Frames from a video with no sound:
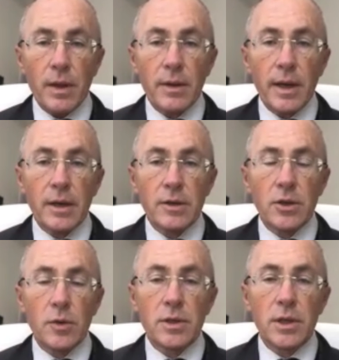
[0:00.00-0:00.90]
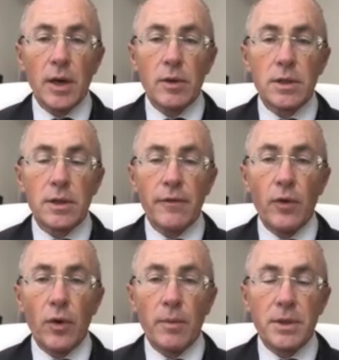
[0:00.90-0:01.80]
down to as low as
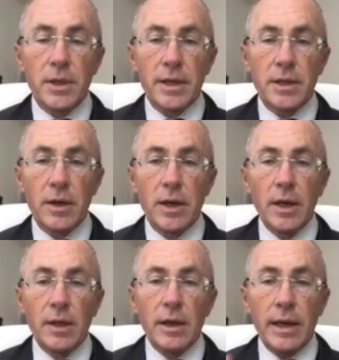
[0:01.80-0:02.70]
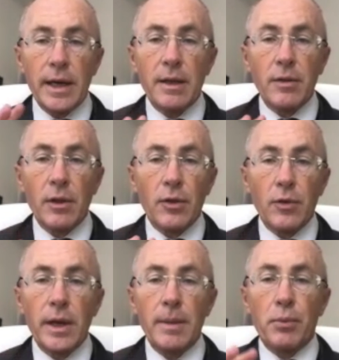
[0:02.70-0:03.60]
4%. So there are the
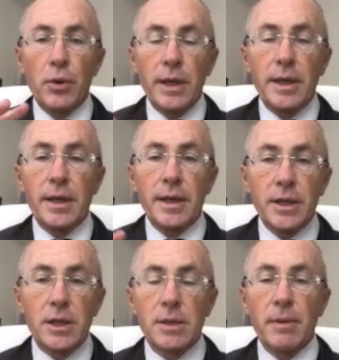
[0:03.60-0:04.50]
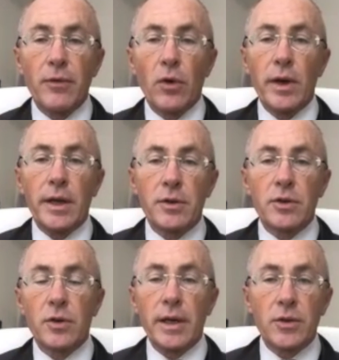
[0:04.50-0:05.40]
three preconditions before
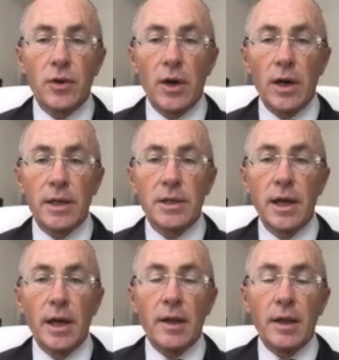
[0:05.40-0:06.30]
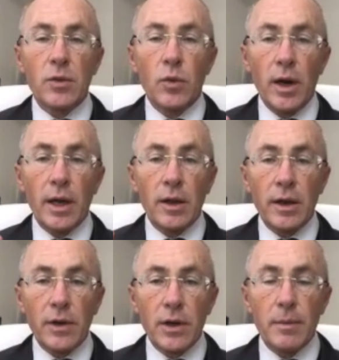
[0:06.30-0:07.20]
interest rates rise. And that's why a lot
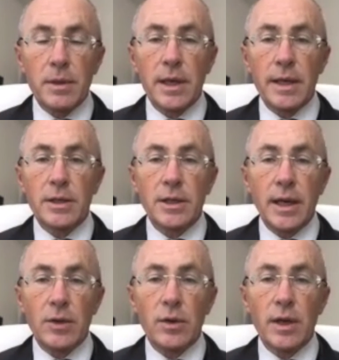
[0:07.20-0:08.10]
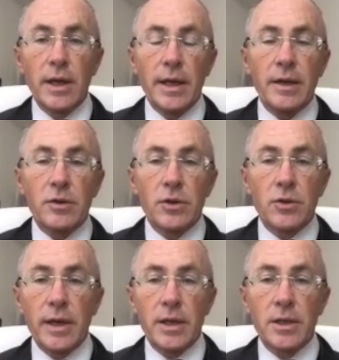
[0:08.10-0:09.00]
of the commentators say, look, interest
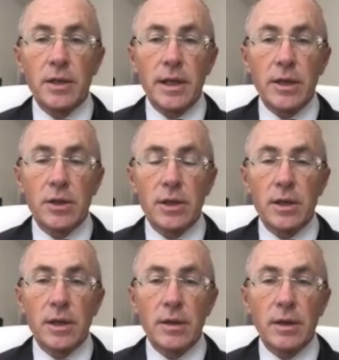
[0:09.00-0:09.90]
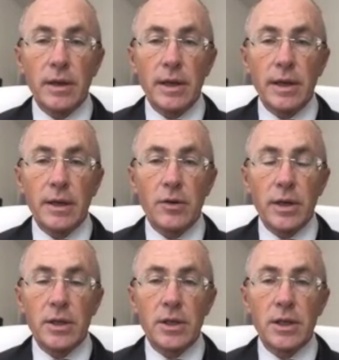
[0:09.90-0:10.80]
rates, you know, sort of
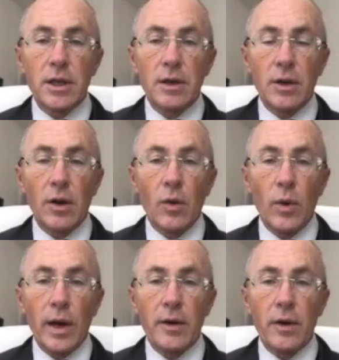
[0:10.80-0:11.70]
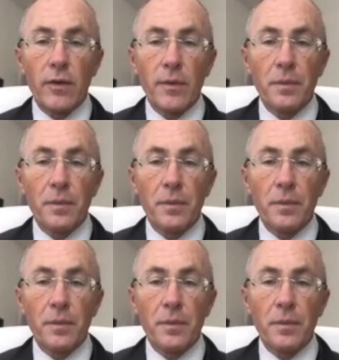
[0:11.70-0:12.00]
increases are a long way off.